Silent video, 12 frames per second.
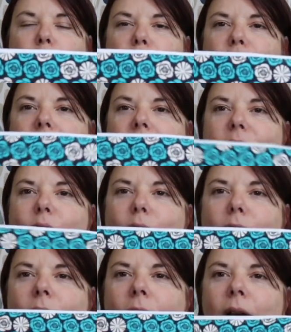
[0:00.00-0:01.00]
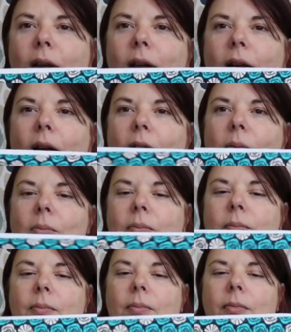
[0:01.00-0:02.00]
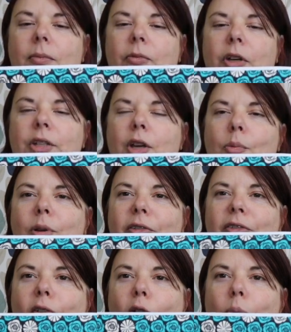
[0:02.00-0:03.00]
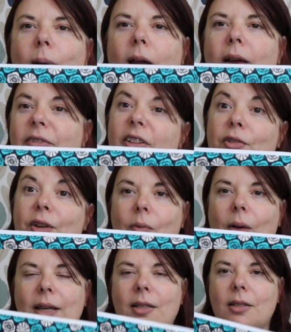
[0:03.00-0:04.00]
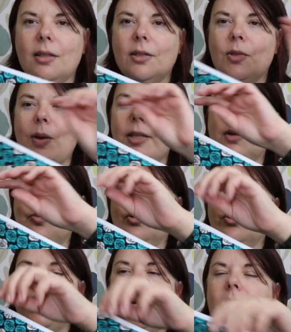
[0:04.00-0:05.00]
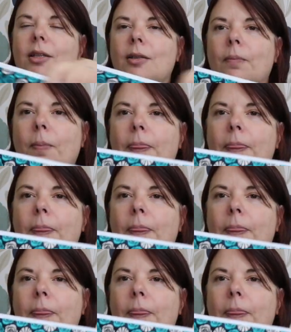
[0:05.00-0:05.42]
project or, for example, a 4-ply fingering weight sweater project.